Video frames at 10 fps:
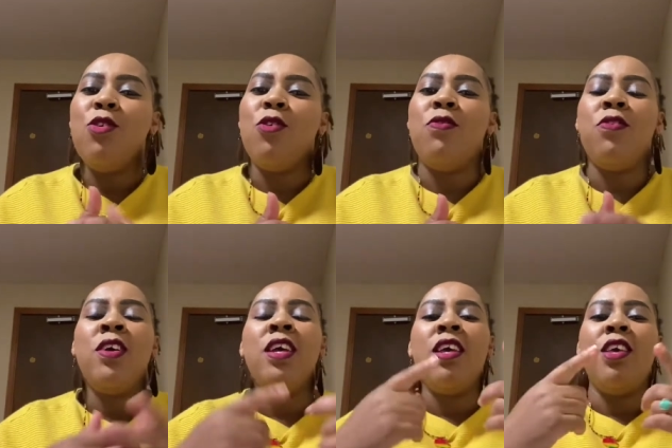of
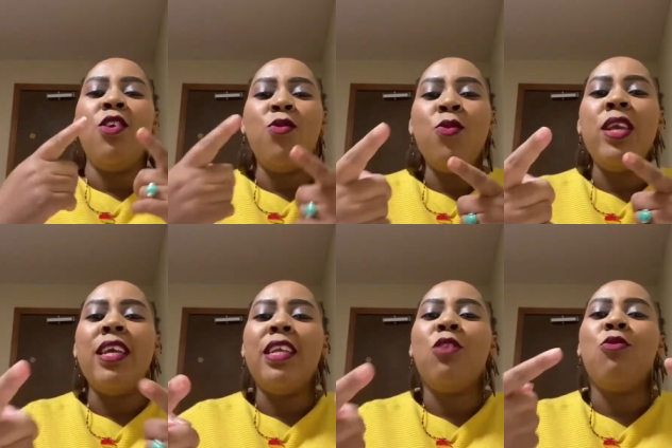you
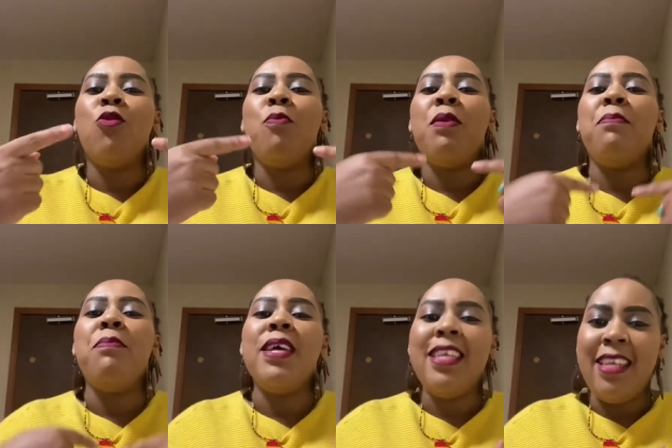getting to know me
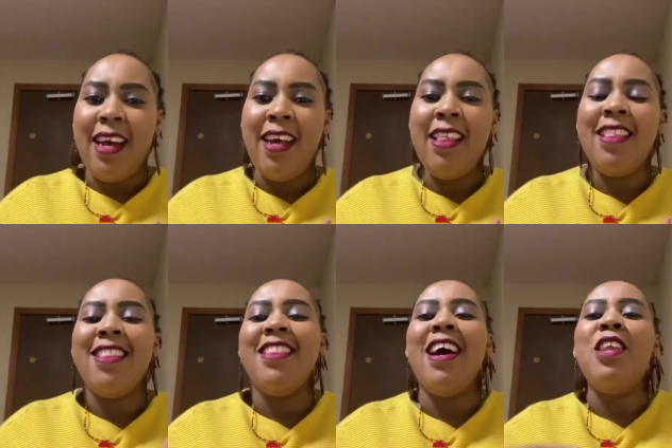better
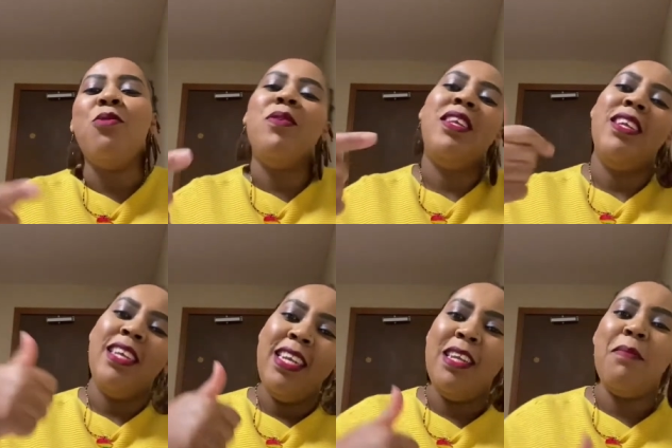than you
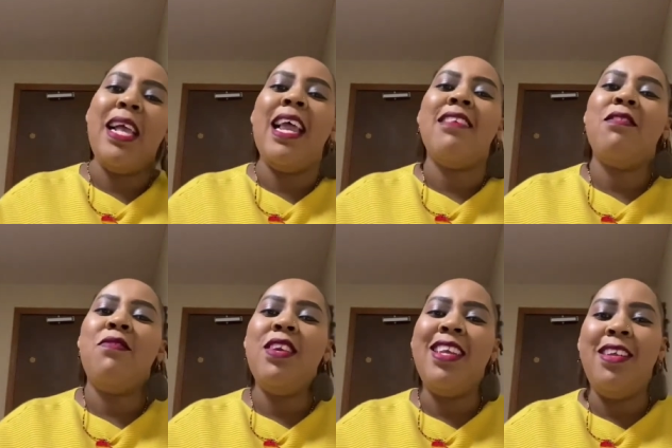did in my last
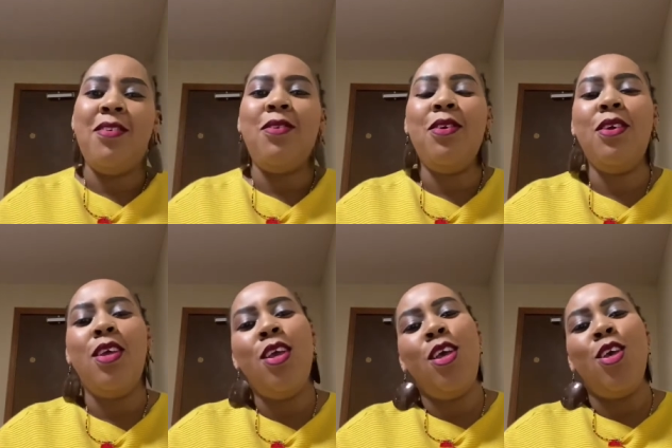video.
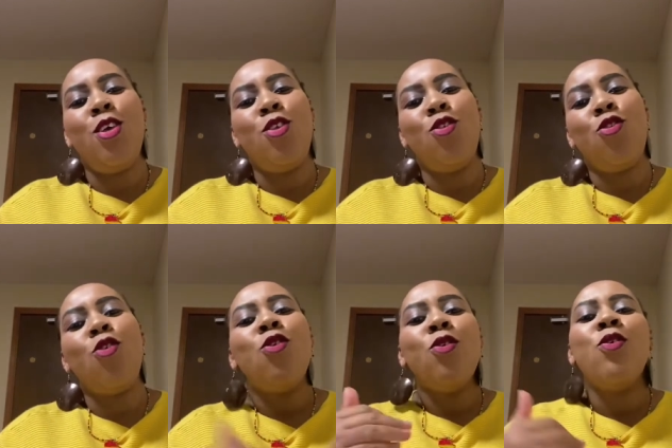
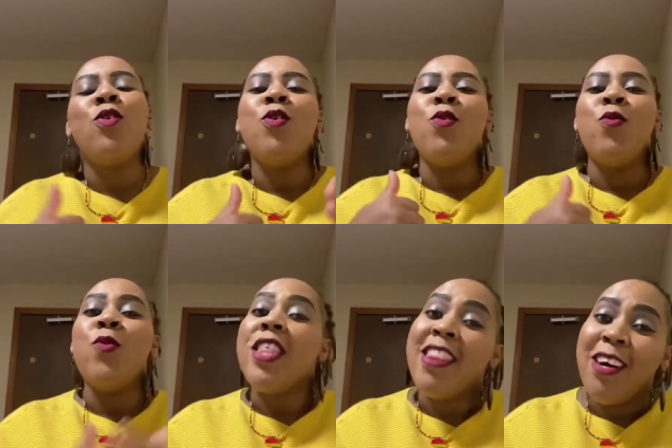So
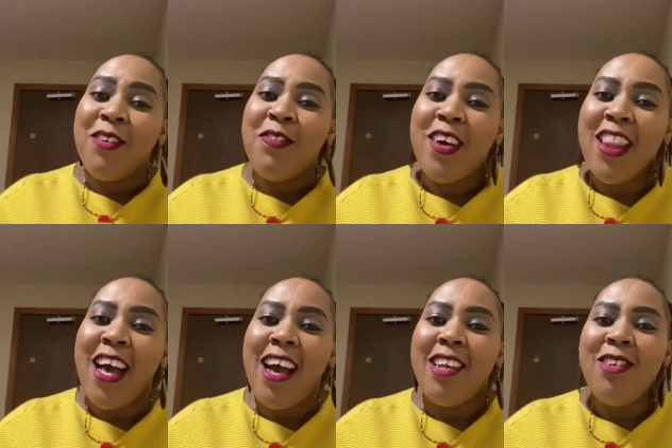without further
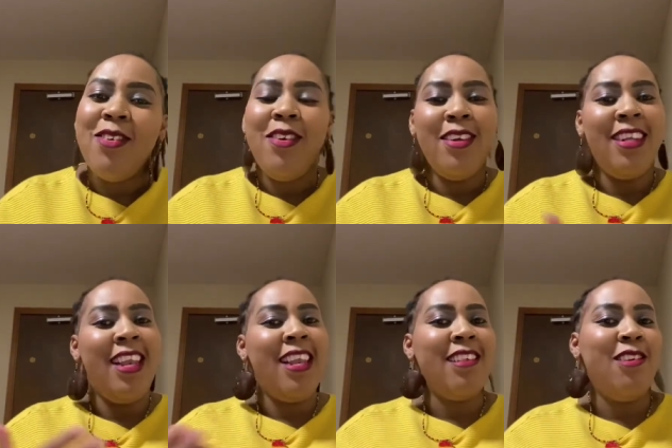ado,
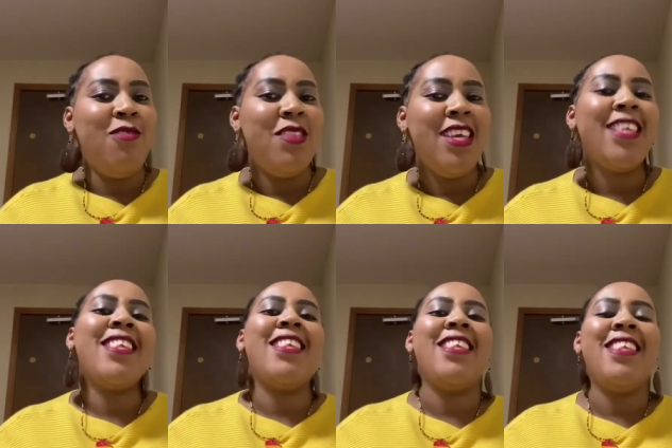let's do this.